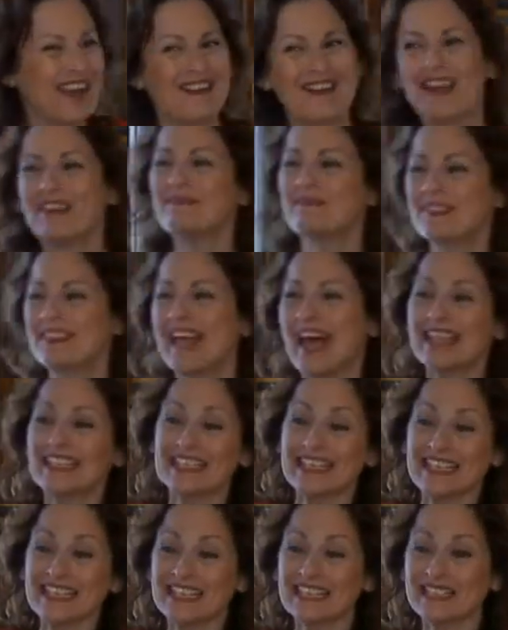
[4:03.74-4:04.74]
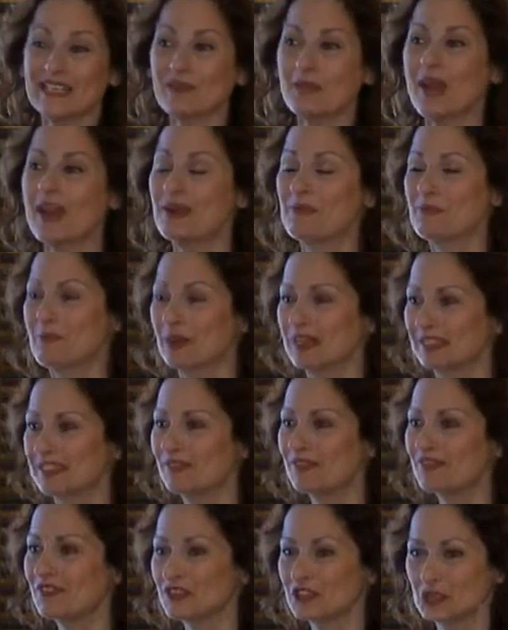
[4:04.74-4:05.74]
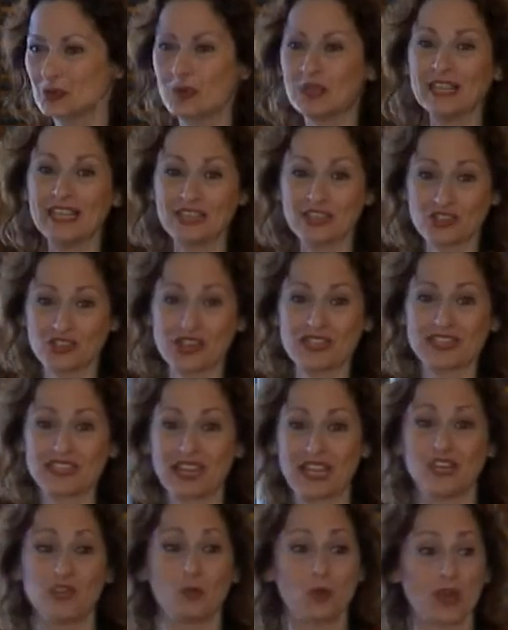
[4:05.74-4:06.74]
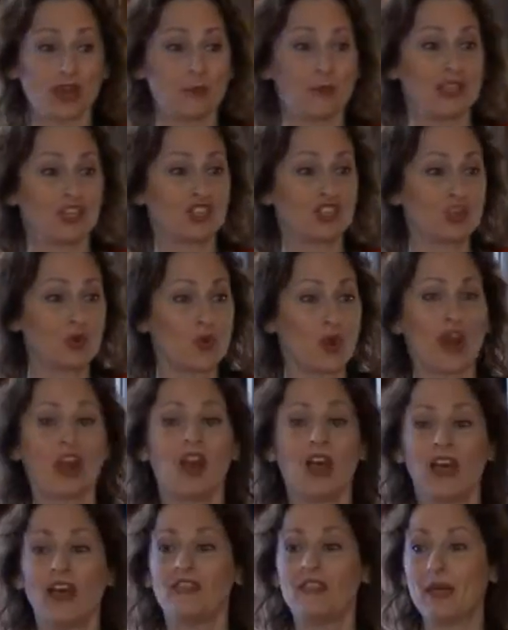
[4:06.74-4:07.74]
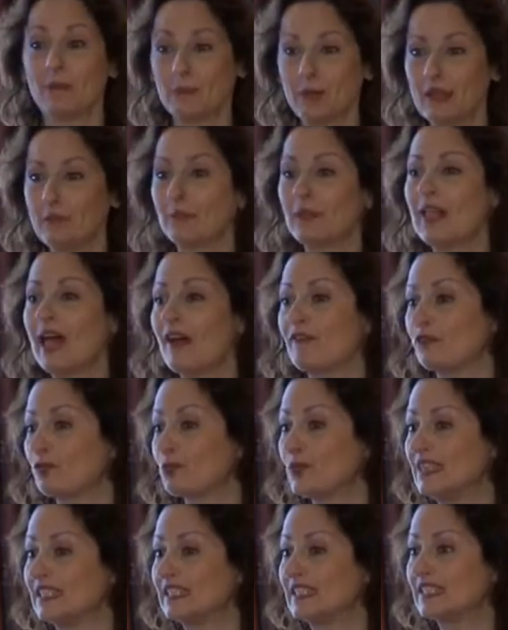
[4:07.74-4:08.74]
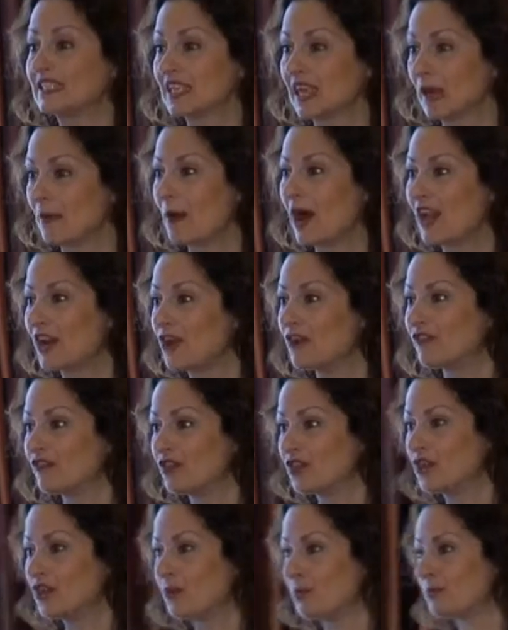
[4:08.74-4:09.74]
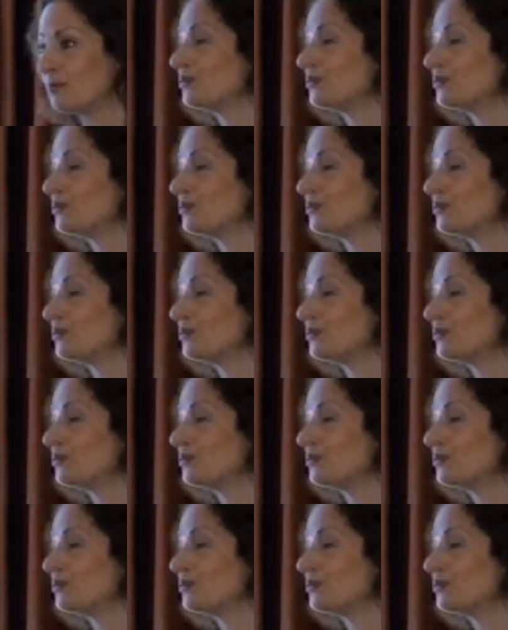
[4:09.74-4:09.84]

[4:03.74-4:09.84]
All right, but that's an easy way to bring some visual interest, and you want to make sure that people have a reason to come on over to your,